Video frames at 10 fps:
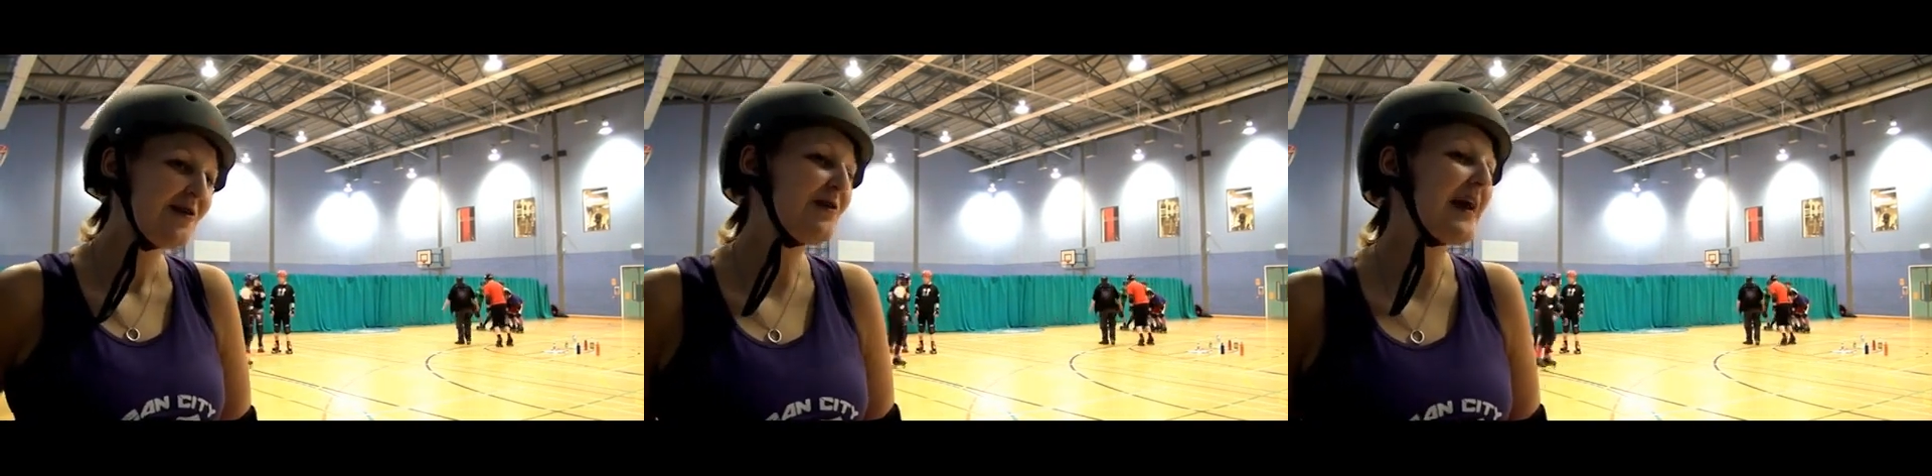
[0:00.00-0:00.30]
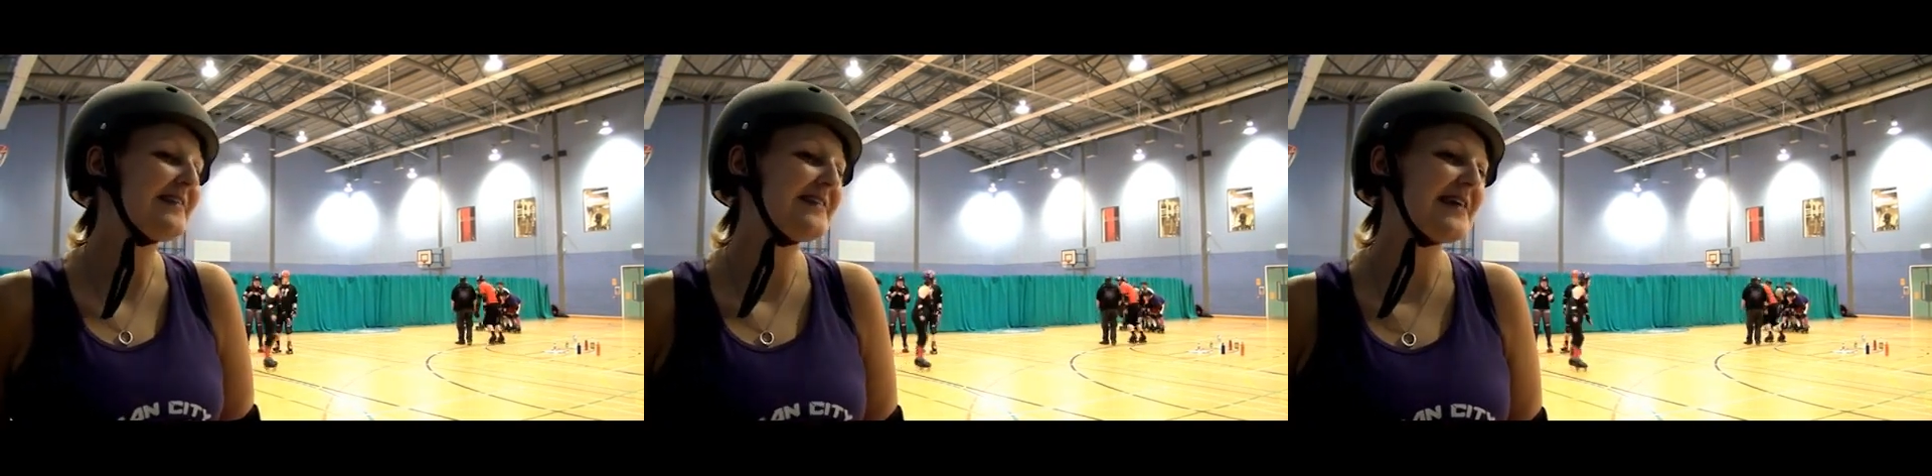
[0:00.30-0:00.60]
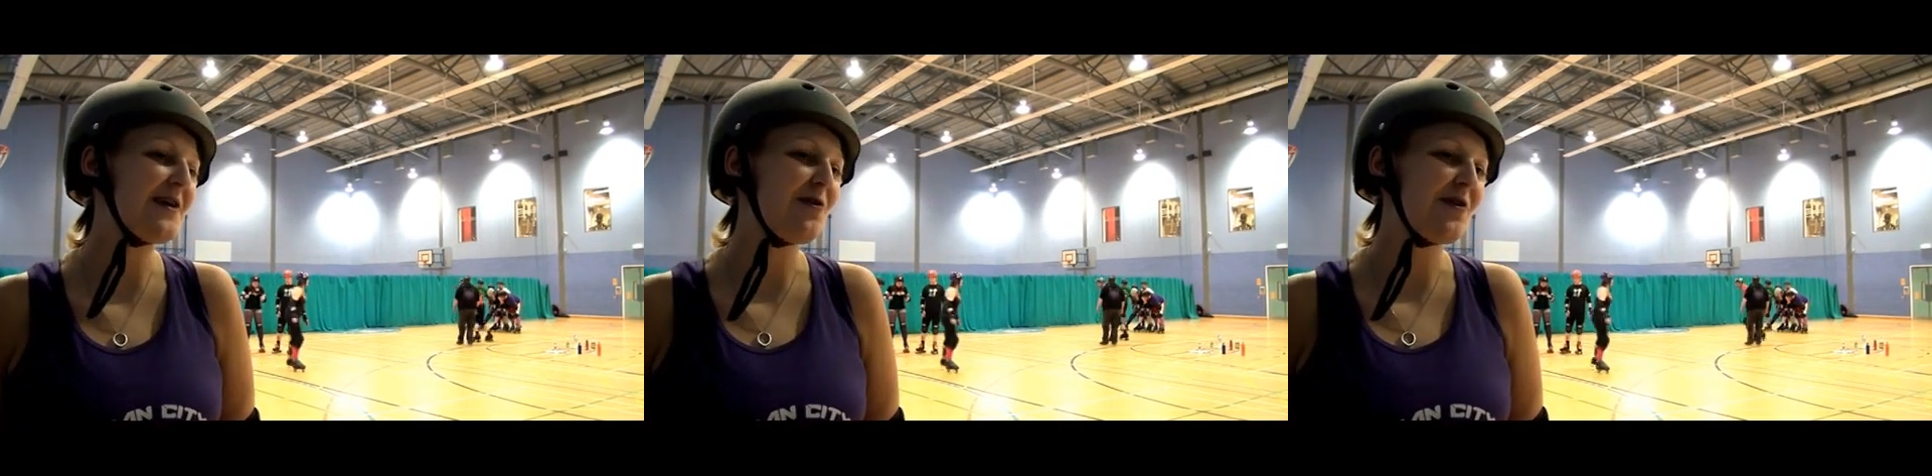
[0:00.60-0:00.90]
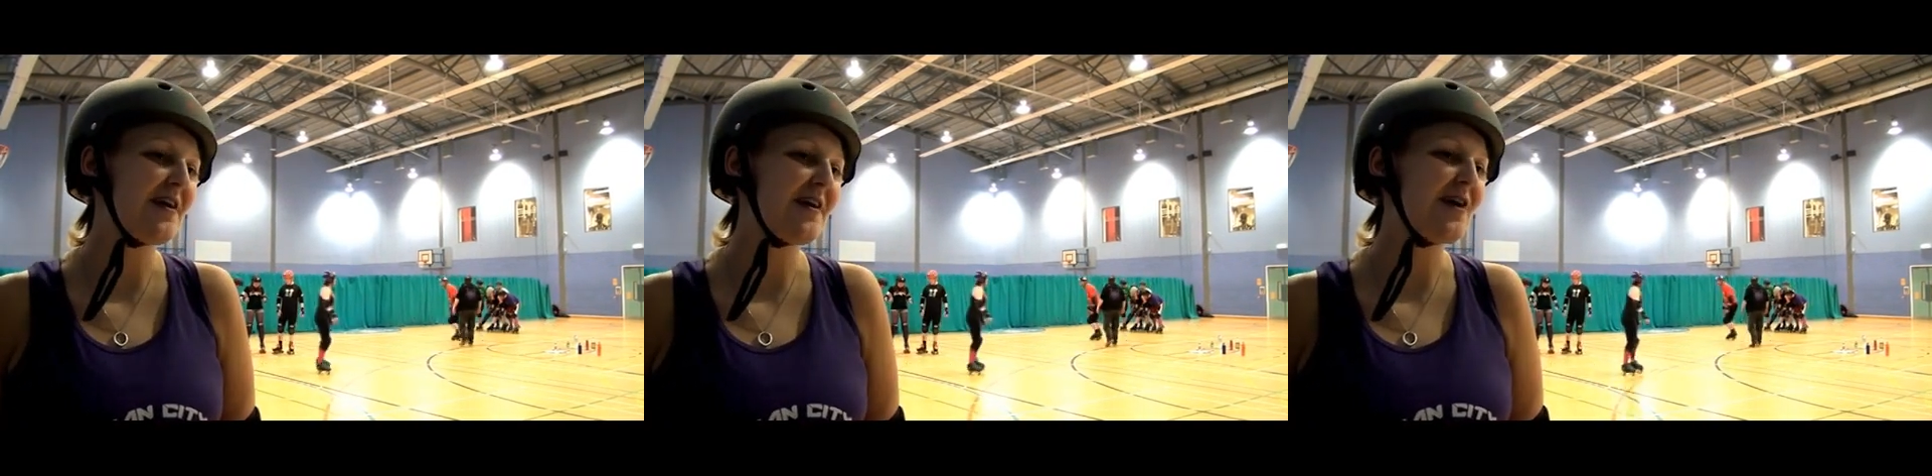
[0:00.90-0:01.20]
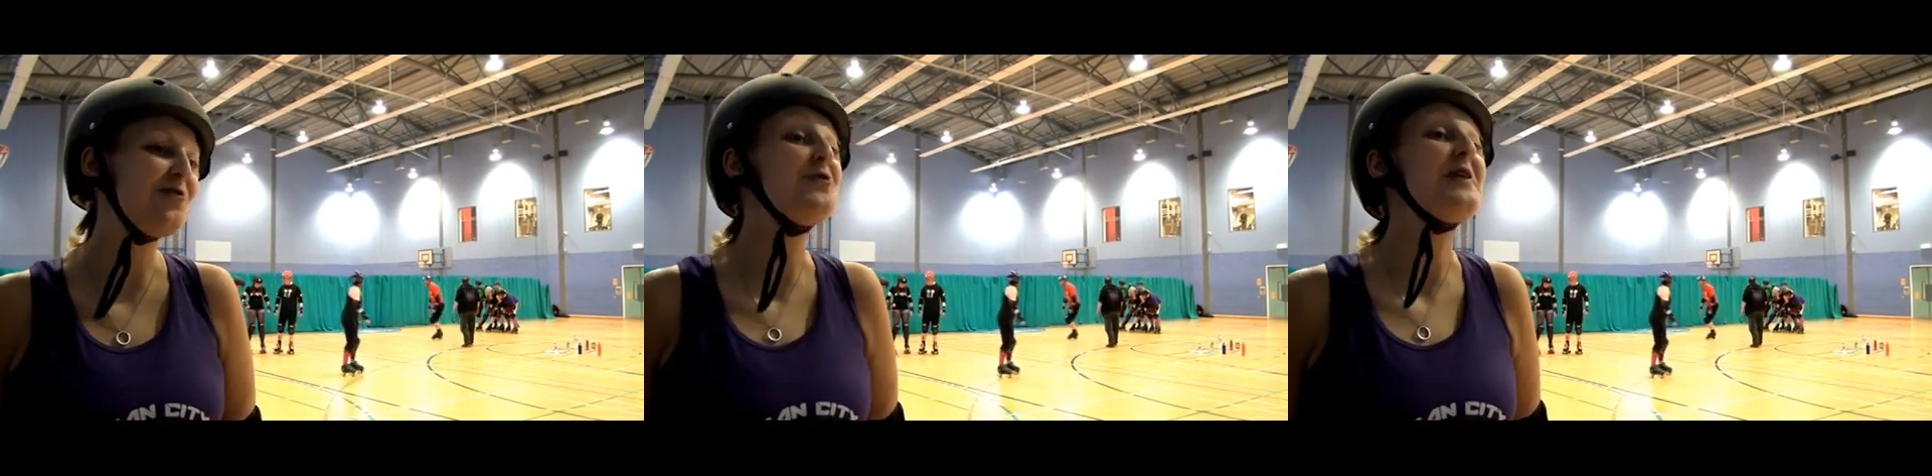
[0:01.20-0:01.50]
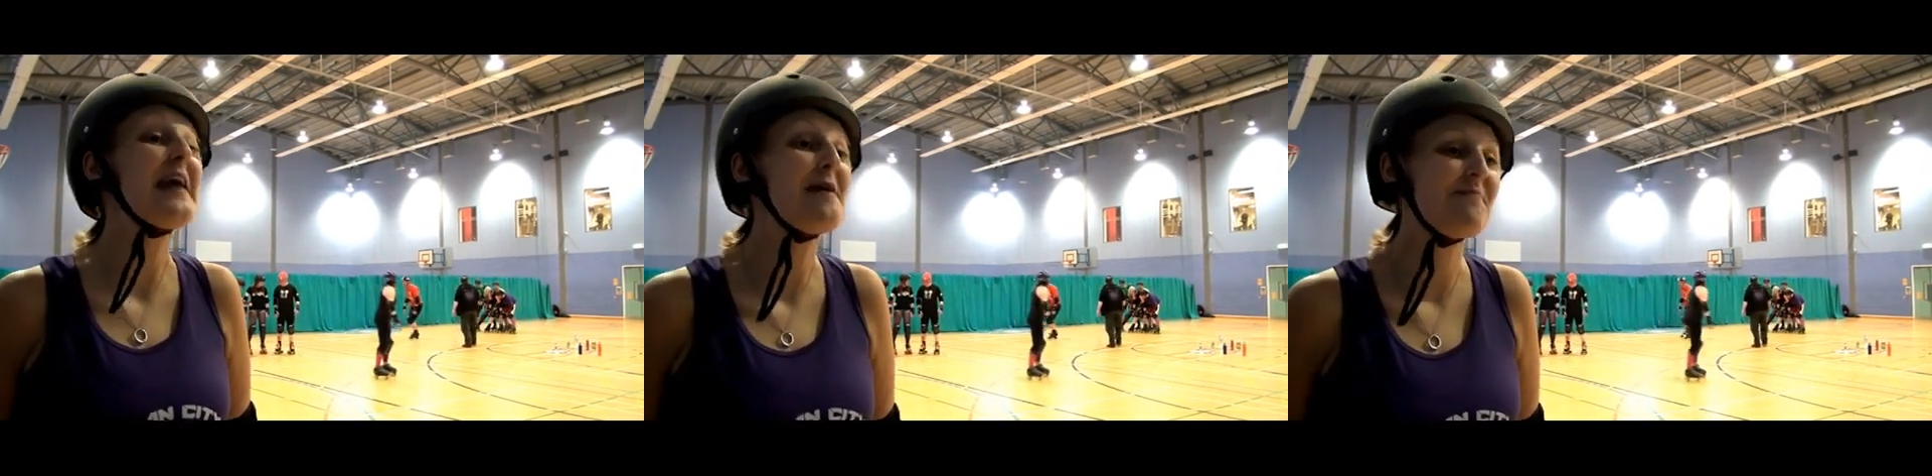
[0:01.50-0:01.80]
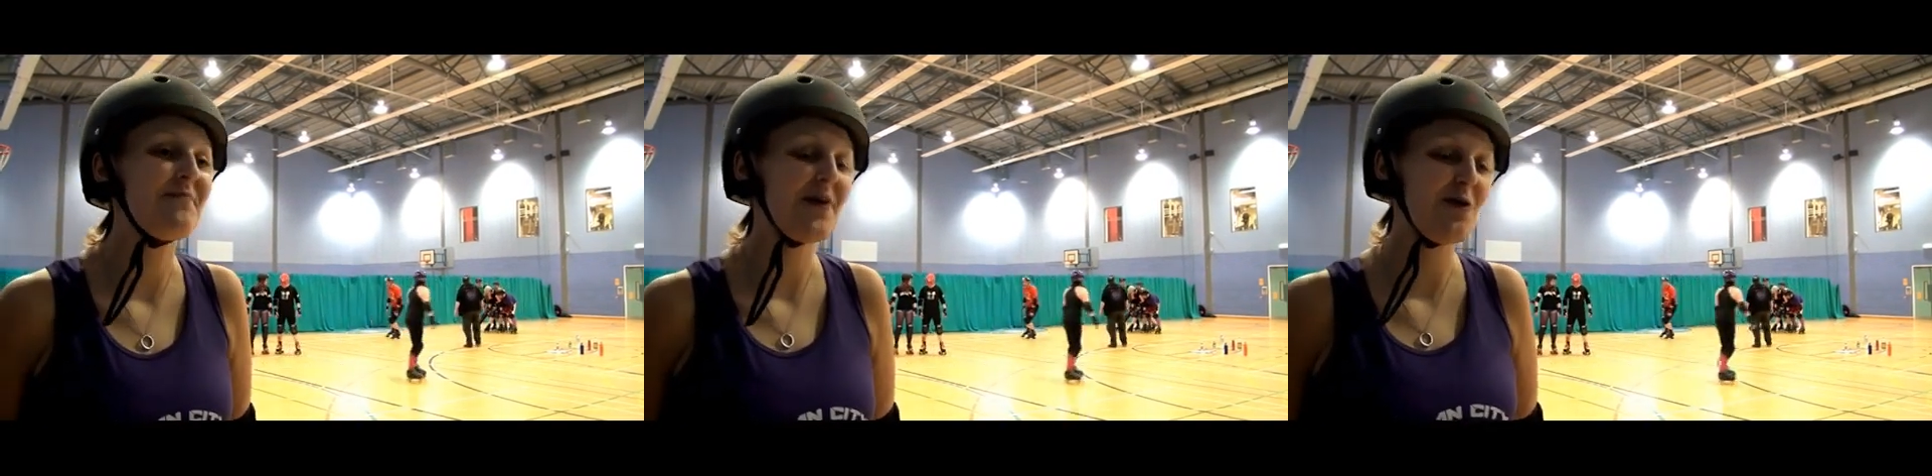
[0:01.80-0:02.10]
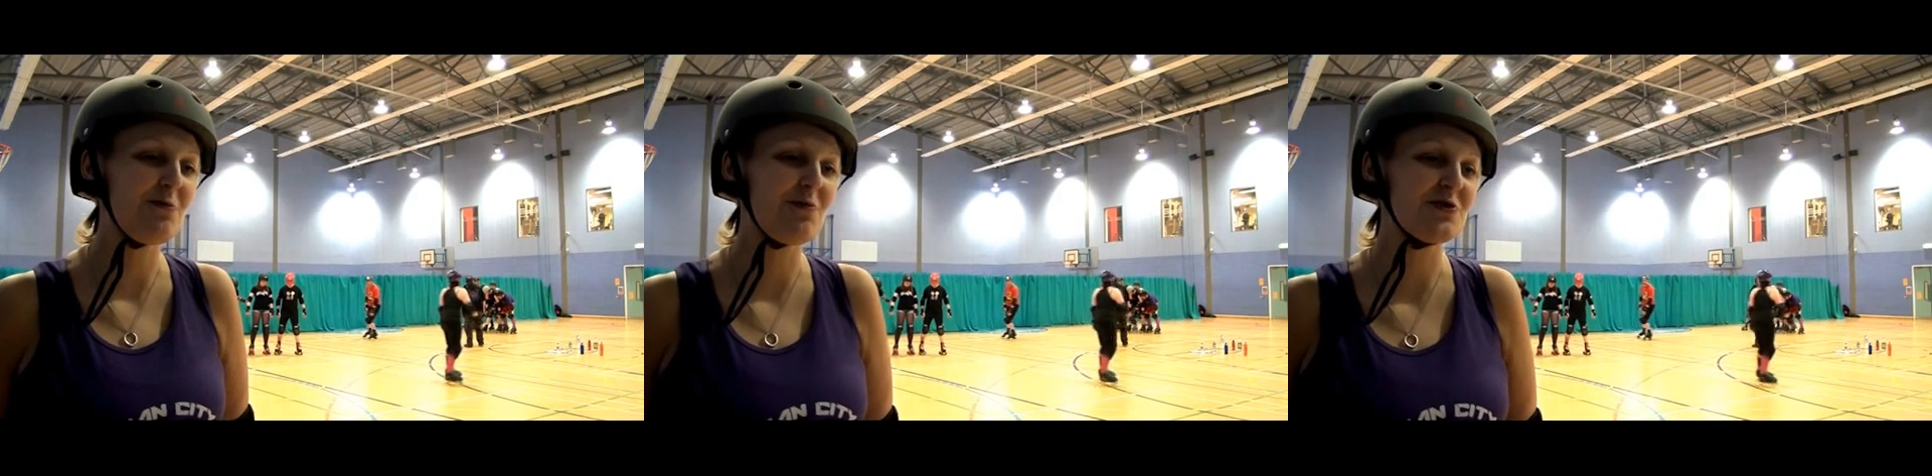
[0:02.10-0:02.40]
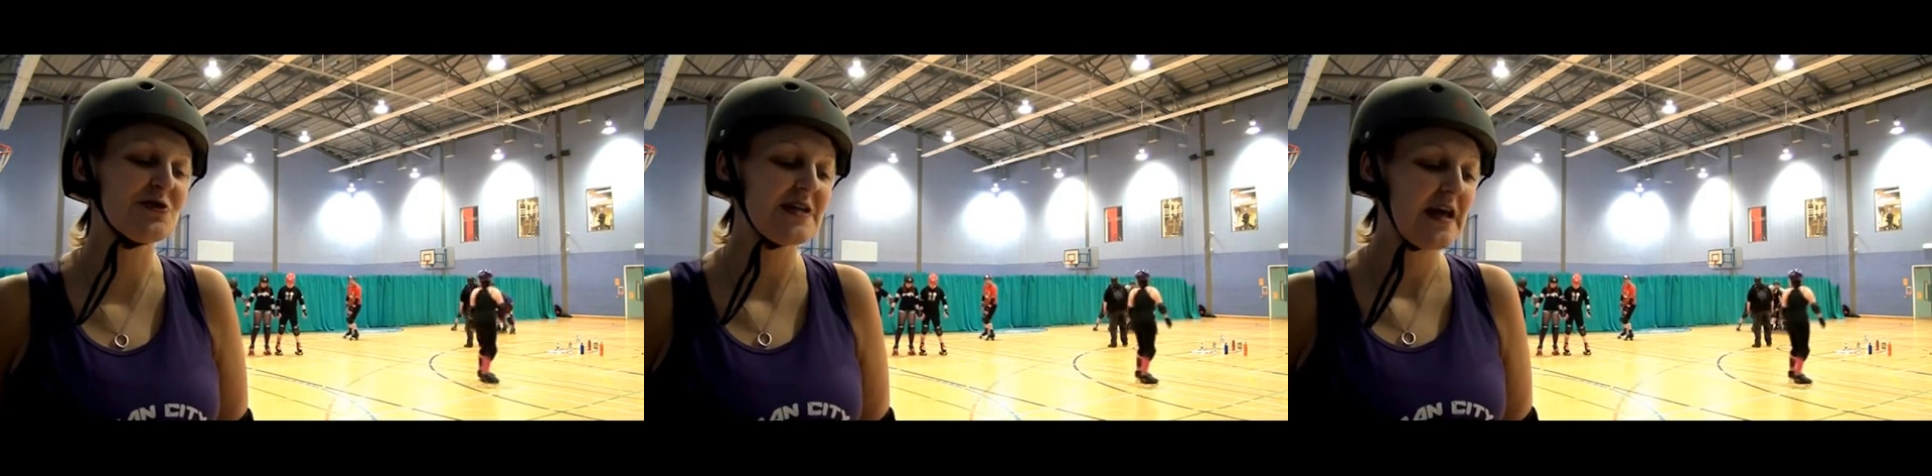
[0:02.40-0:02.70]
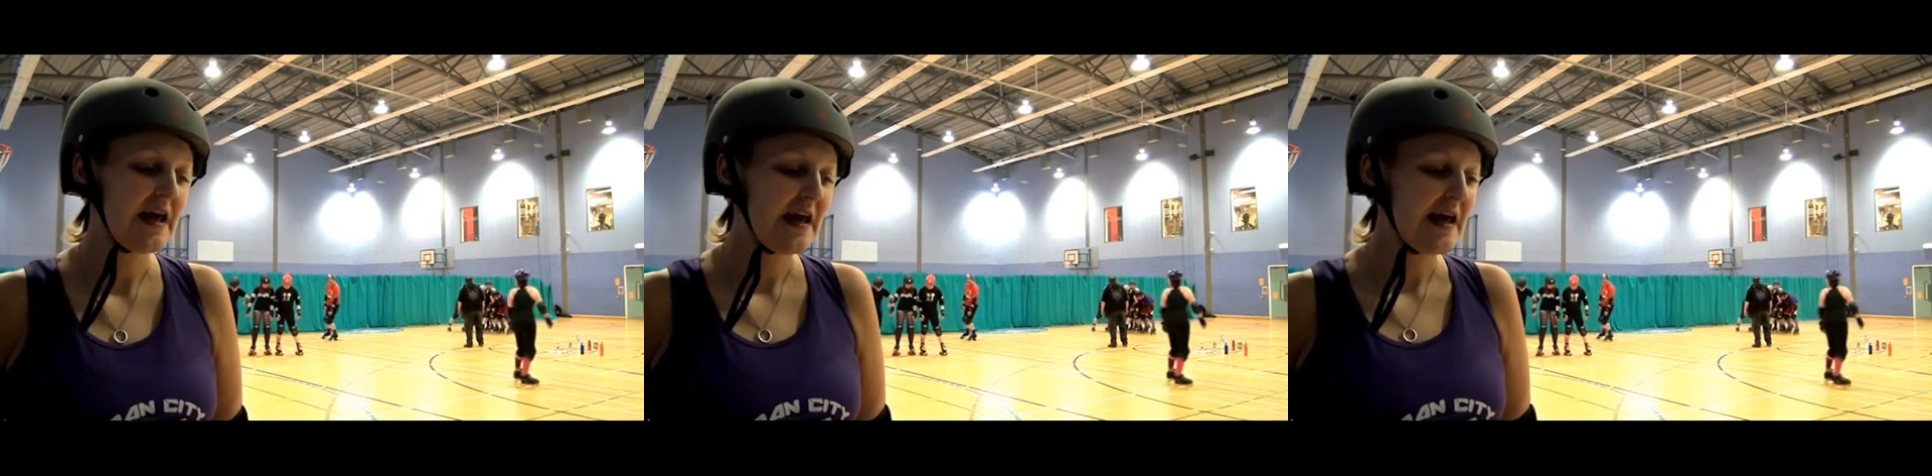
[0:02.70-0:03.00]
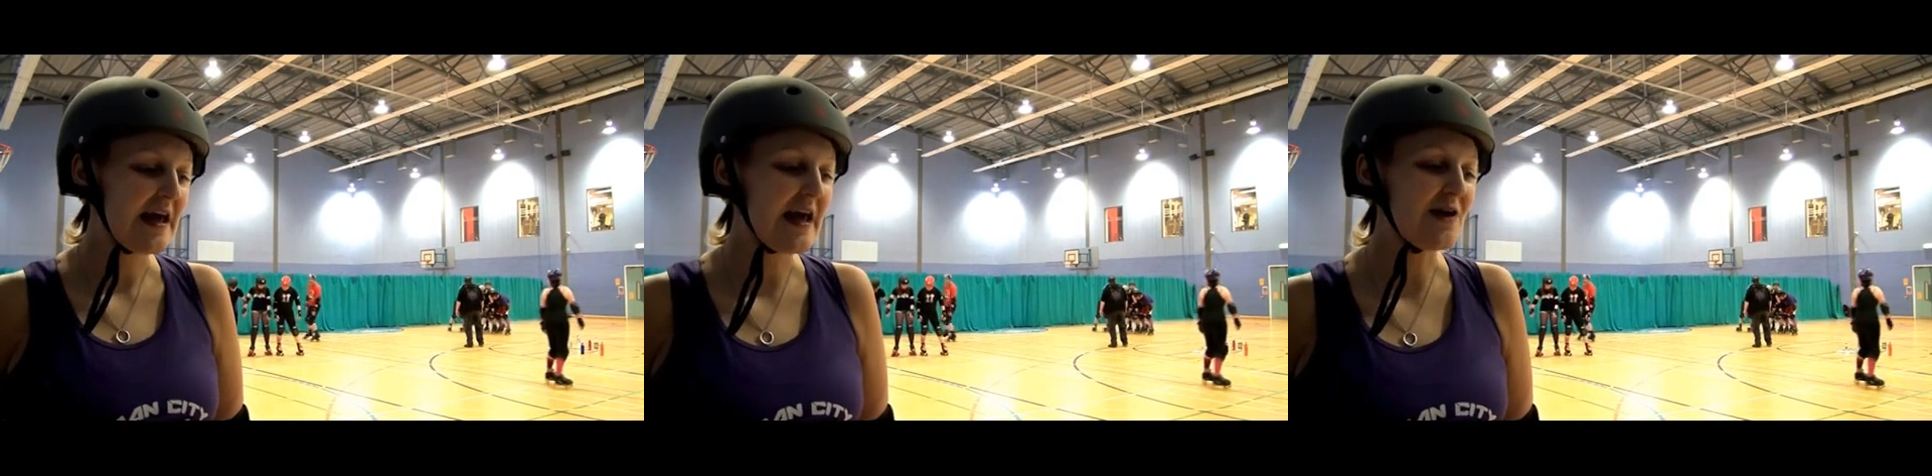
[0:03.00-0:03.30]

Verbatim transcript: you get to take on a, a new name, almost uh,